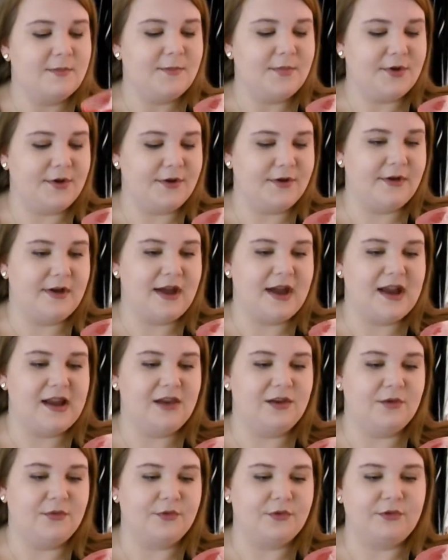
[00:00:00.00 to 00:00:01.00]
but I
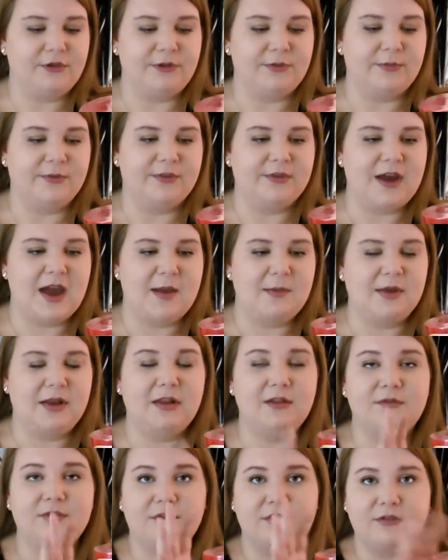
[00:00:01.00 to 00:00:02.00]
love Christmas time. I
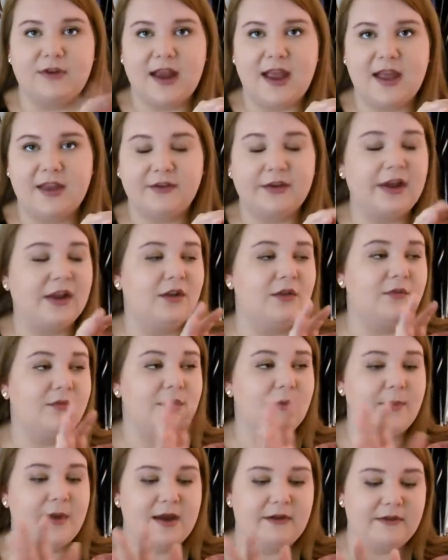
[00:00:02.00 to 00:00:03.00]
love the red, I love
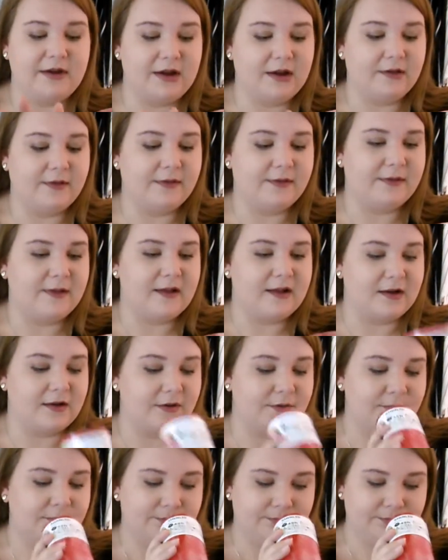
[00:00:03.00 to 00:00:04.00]
the berries, and